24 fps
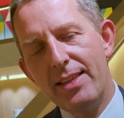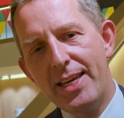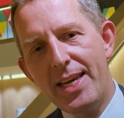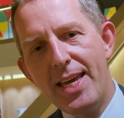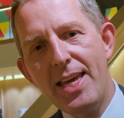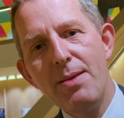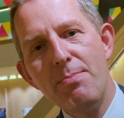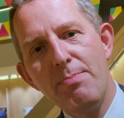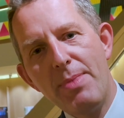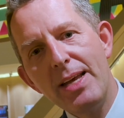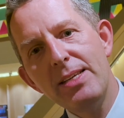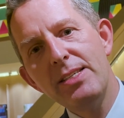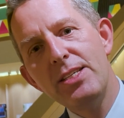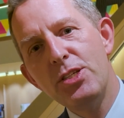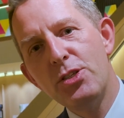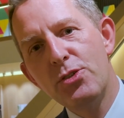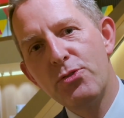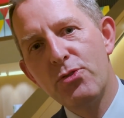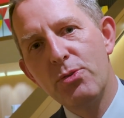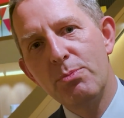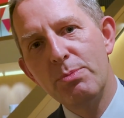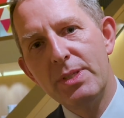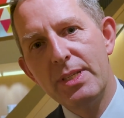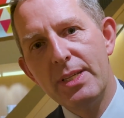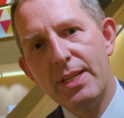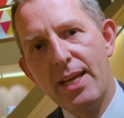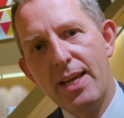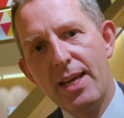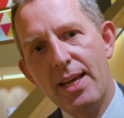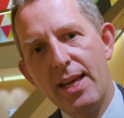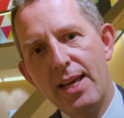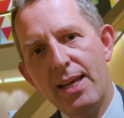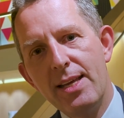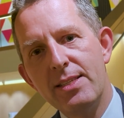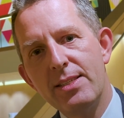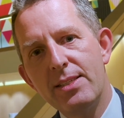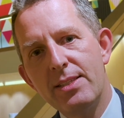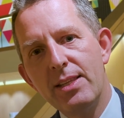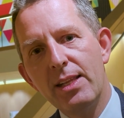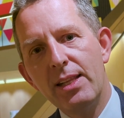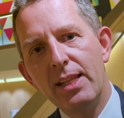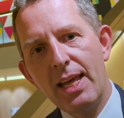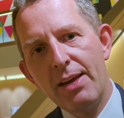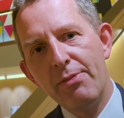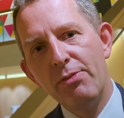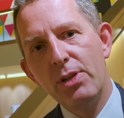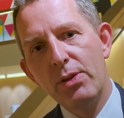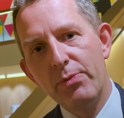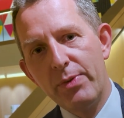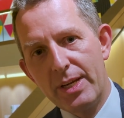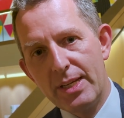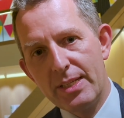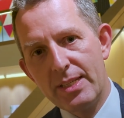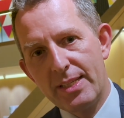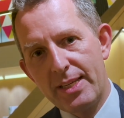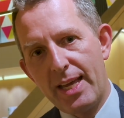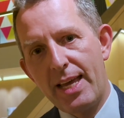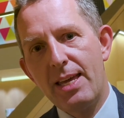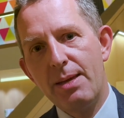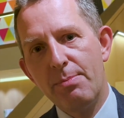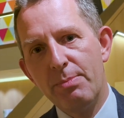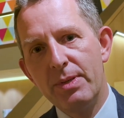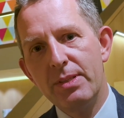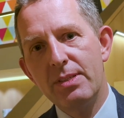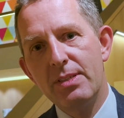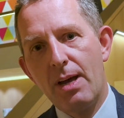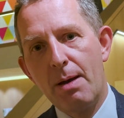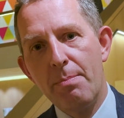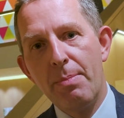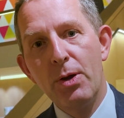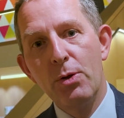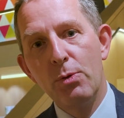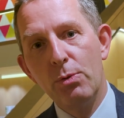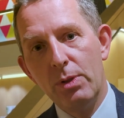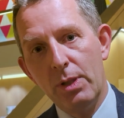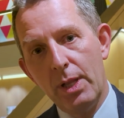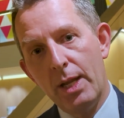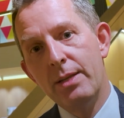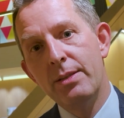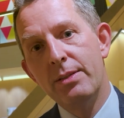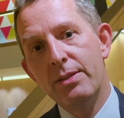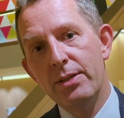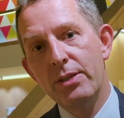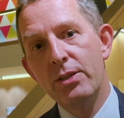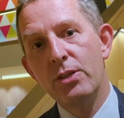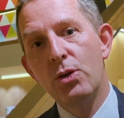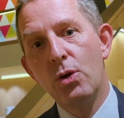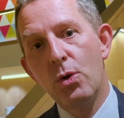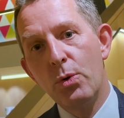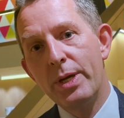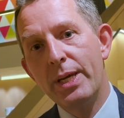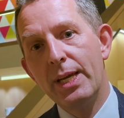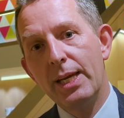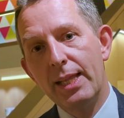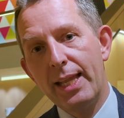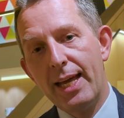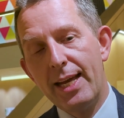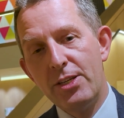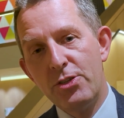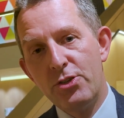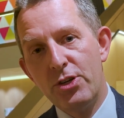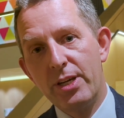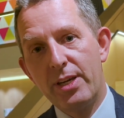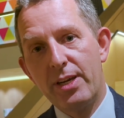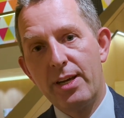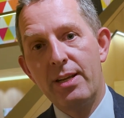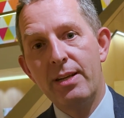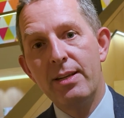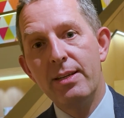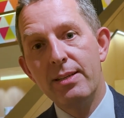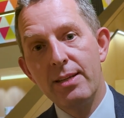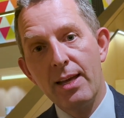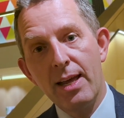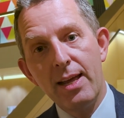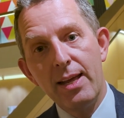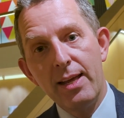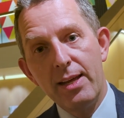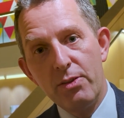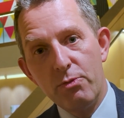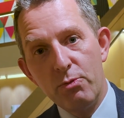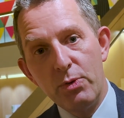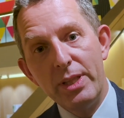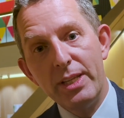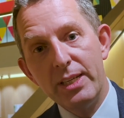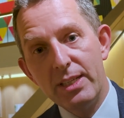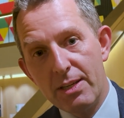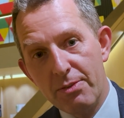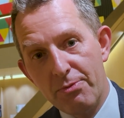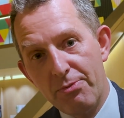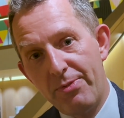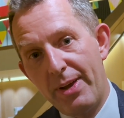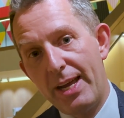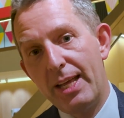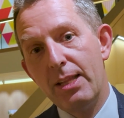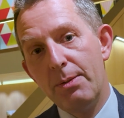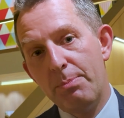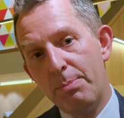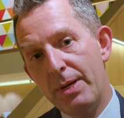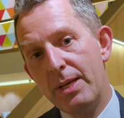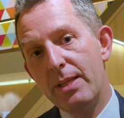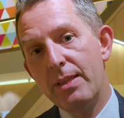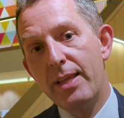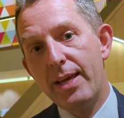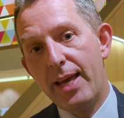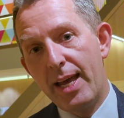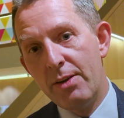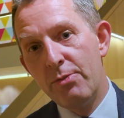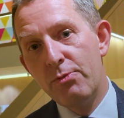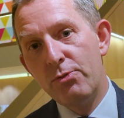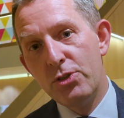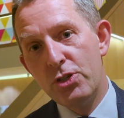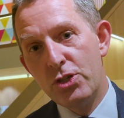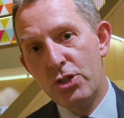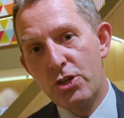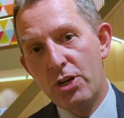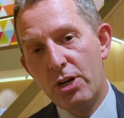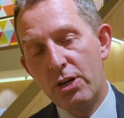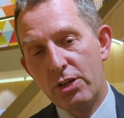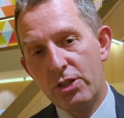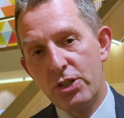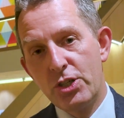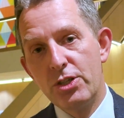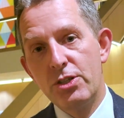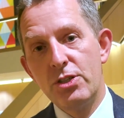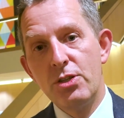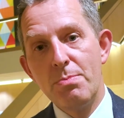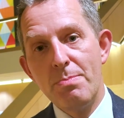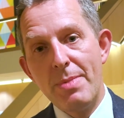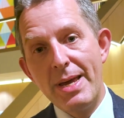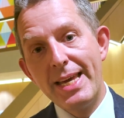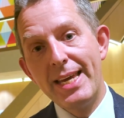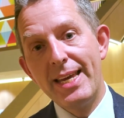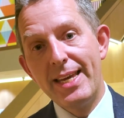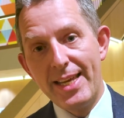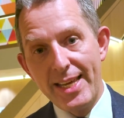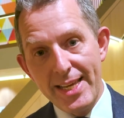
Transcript: the key message from today is the level of excitement about London going electric and really developing the infrastructure to make it